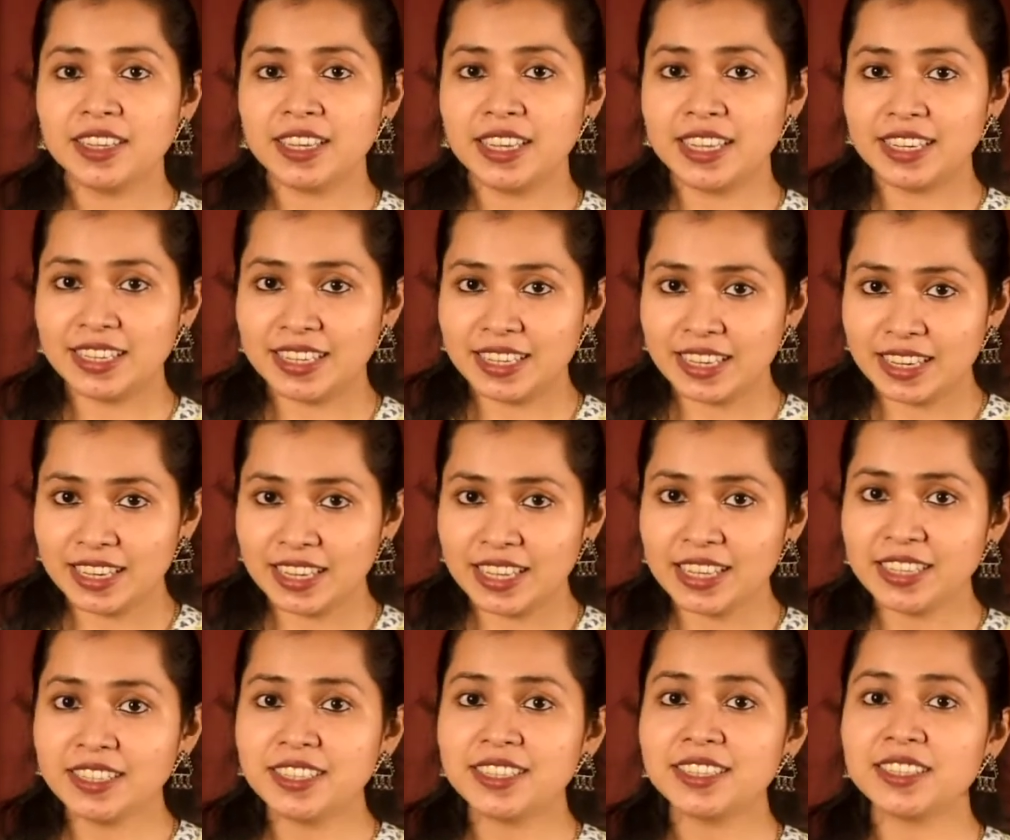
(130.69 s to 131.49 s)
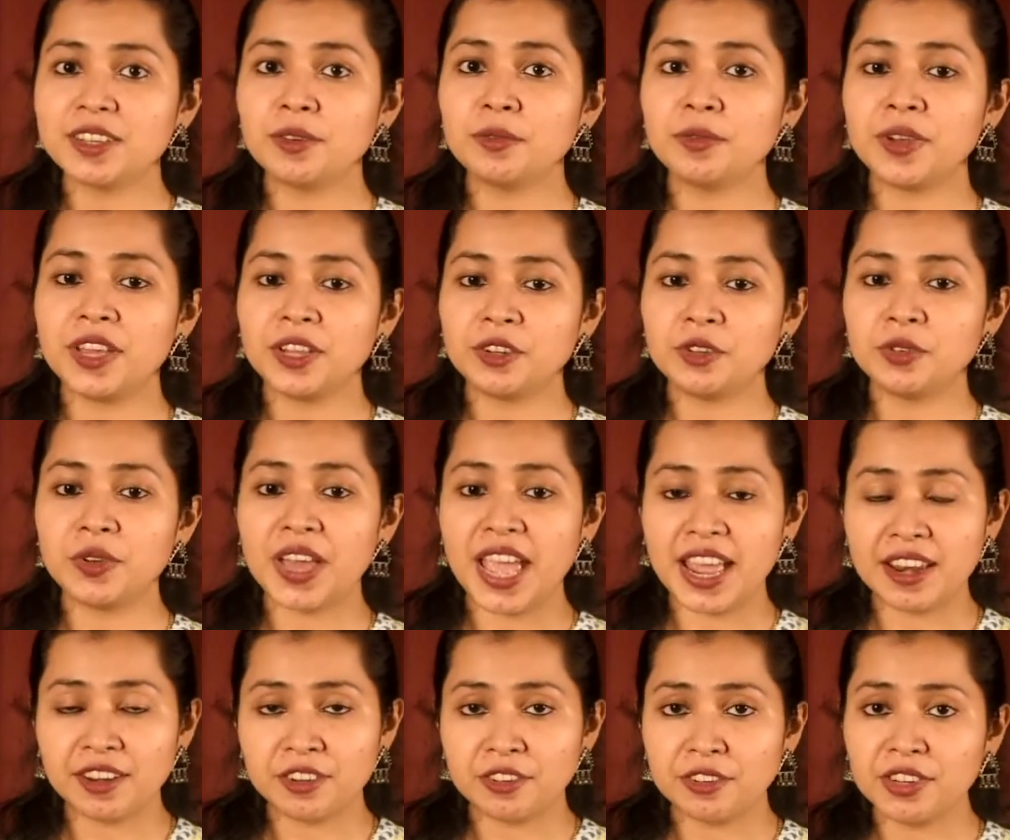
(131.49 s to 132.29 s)
it leads the way to
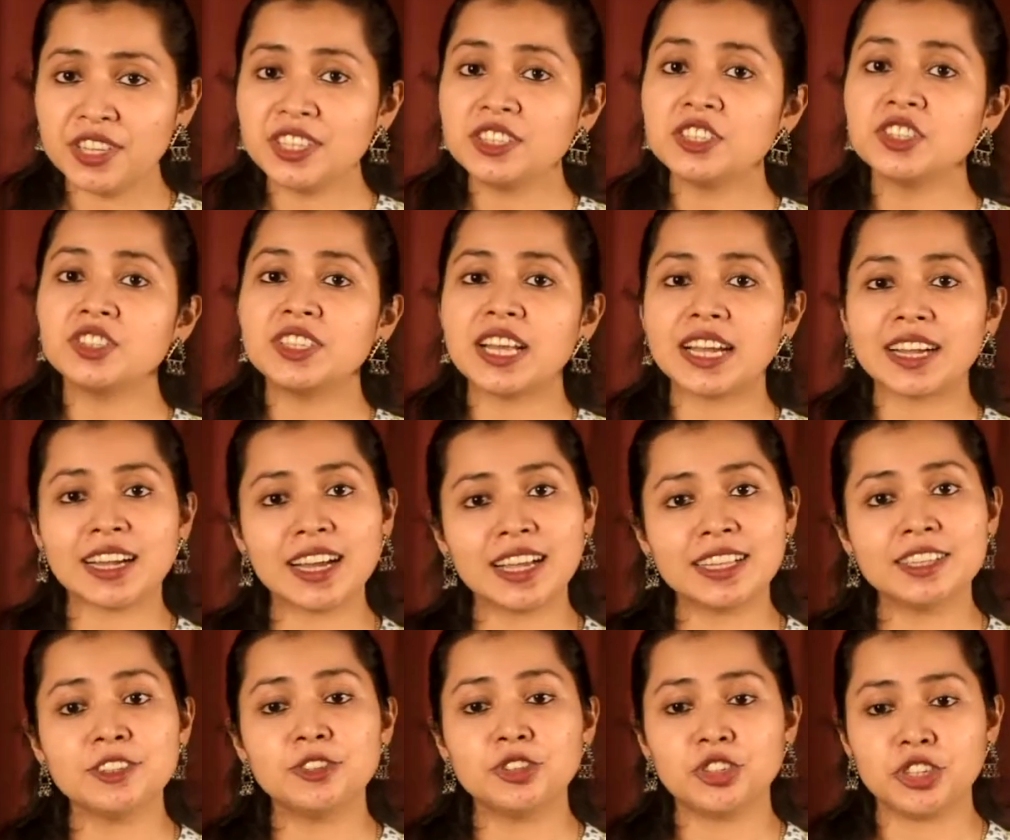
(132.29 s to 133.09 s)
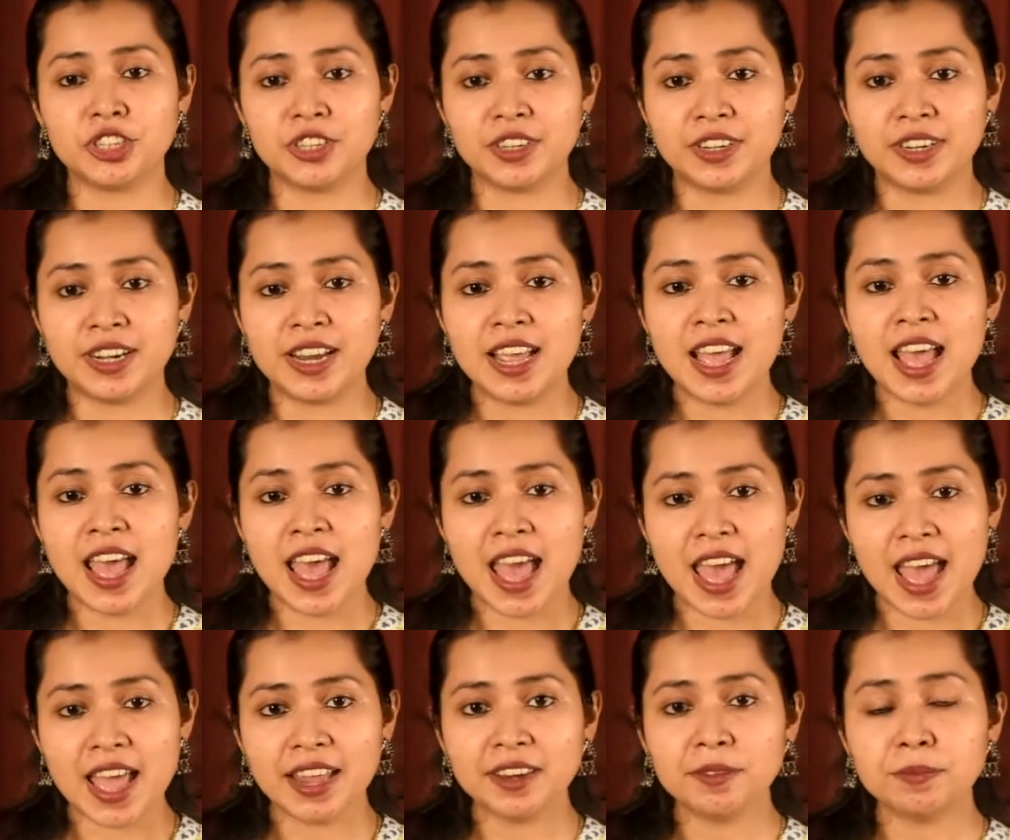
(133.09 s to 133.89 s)
enrich the culture
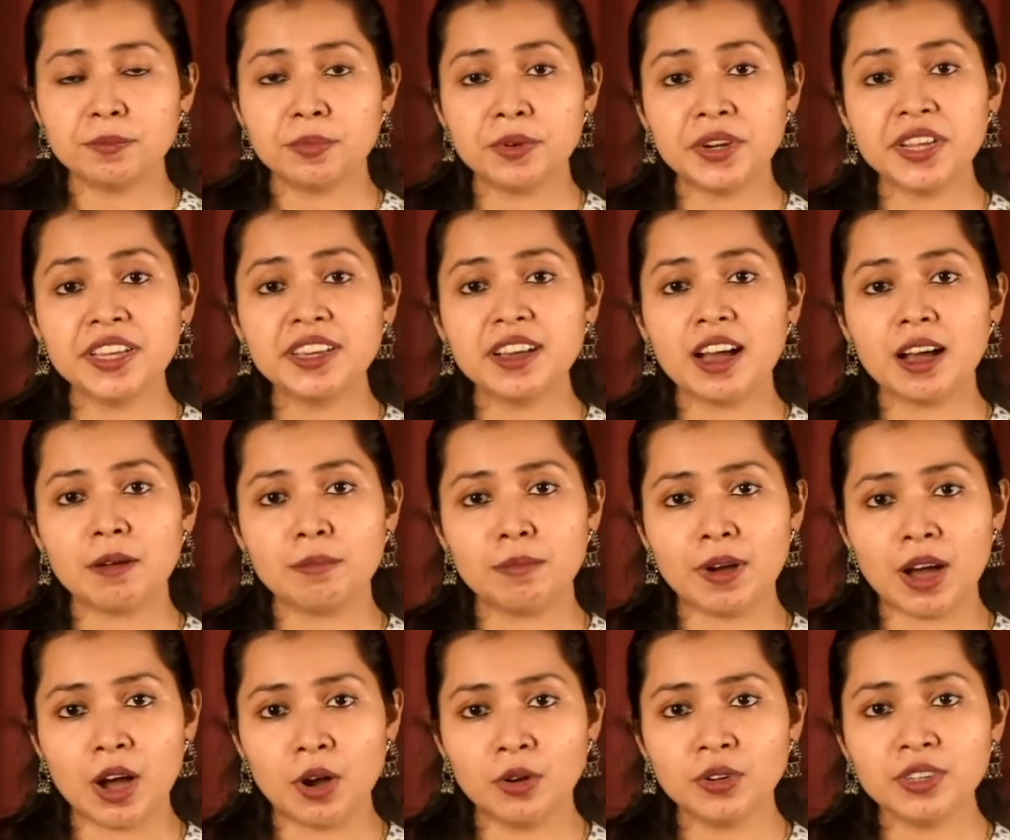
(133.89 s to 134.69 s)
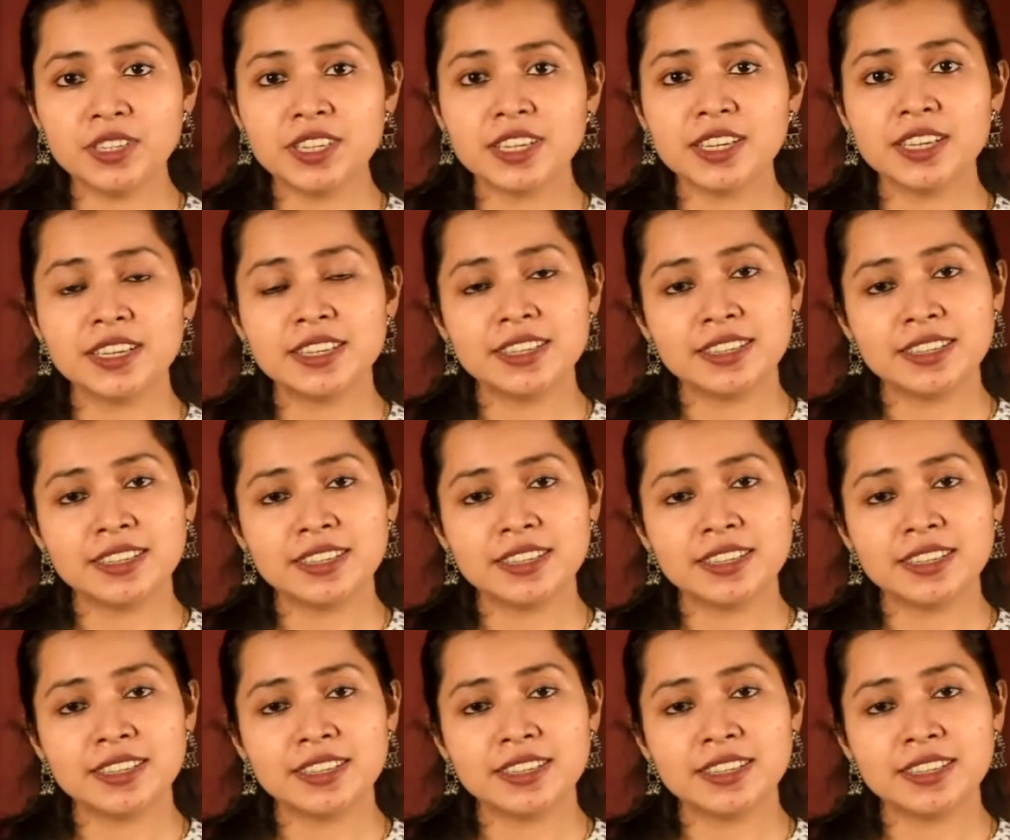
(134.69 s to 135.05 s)
and bring about